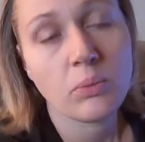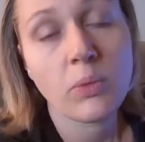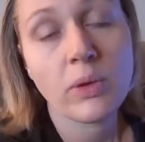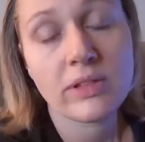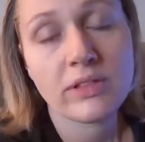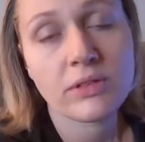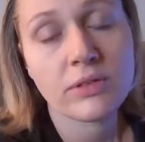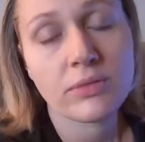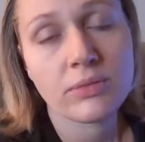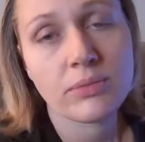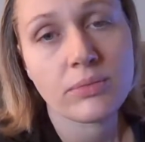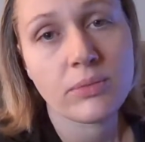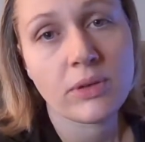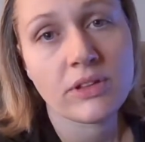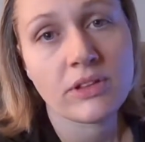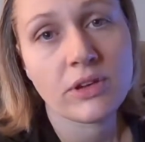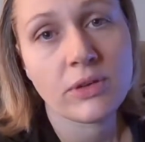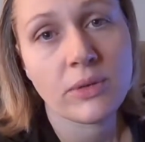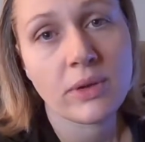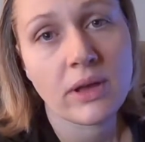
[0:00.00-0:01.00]

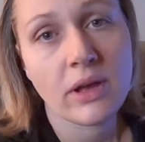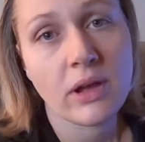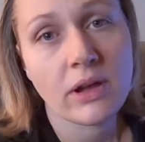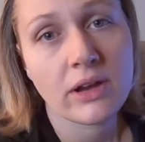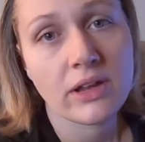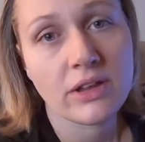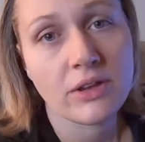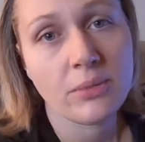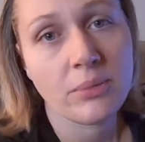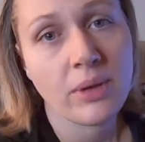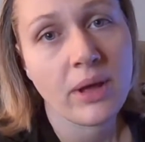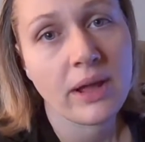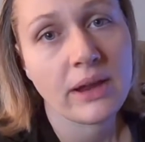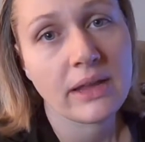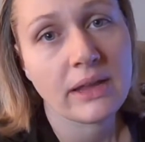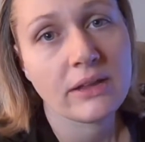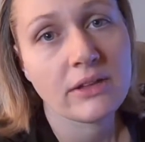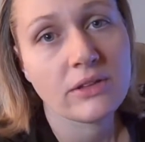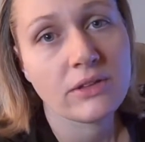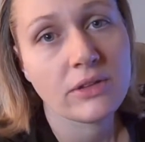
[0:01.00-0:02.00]
what's going on in your
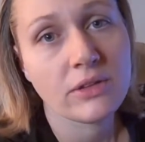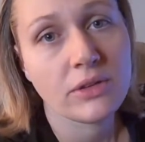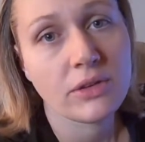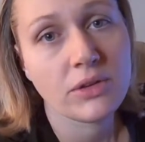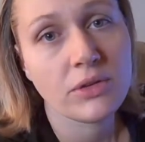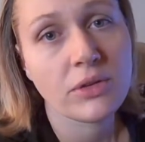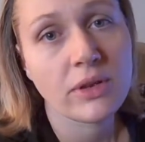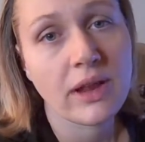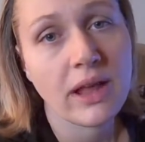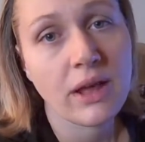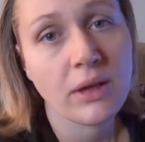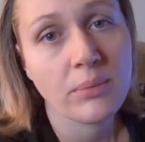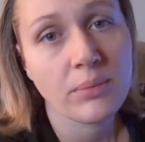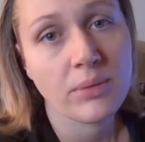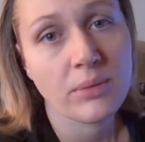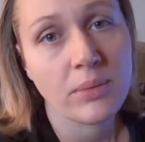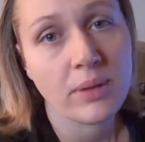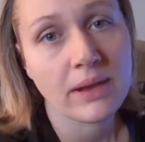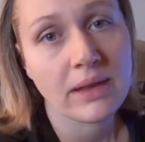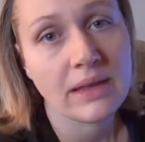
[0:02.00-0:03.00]
body so that you can
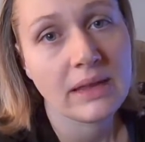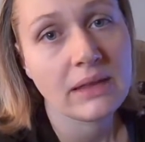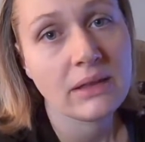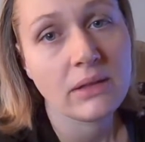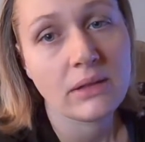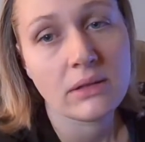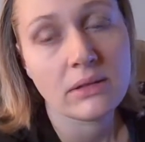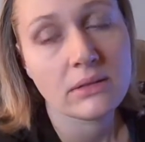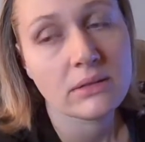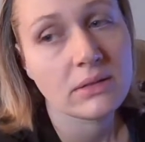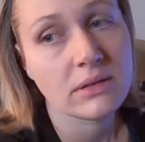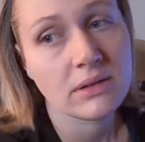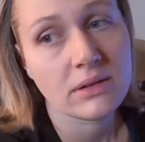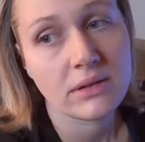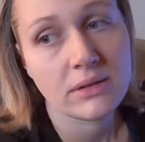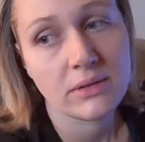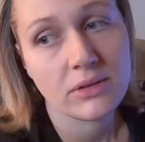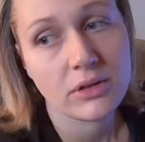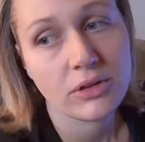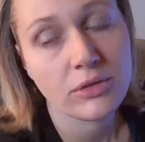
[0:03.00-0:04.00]
help your body heal.
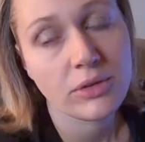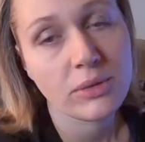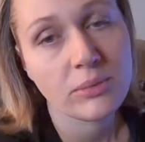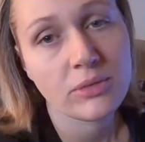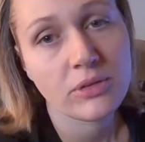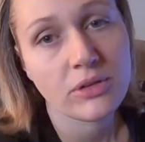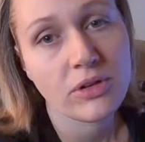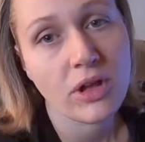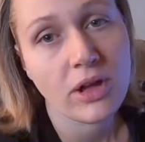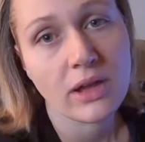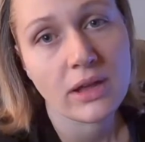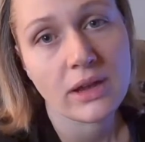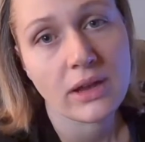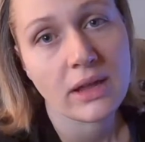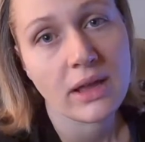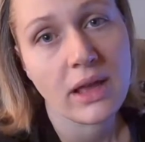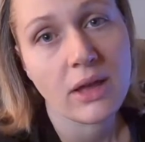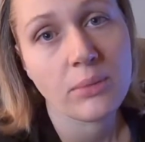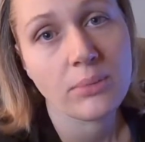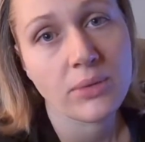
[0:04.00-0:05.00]
The creams are not going
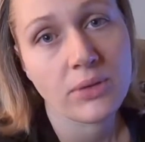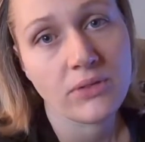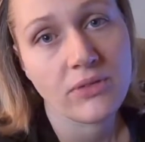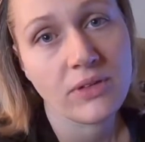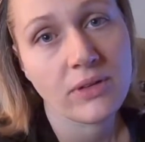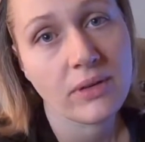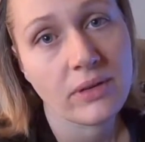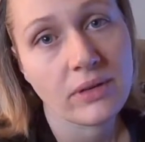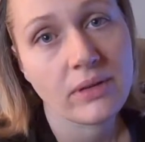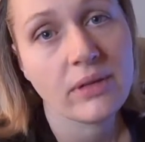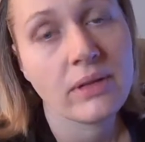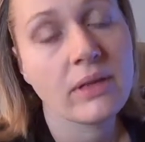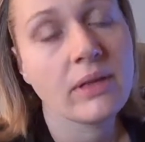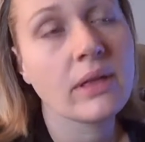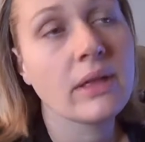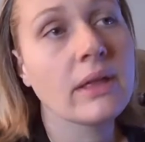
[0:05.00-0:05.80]
to help you heal.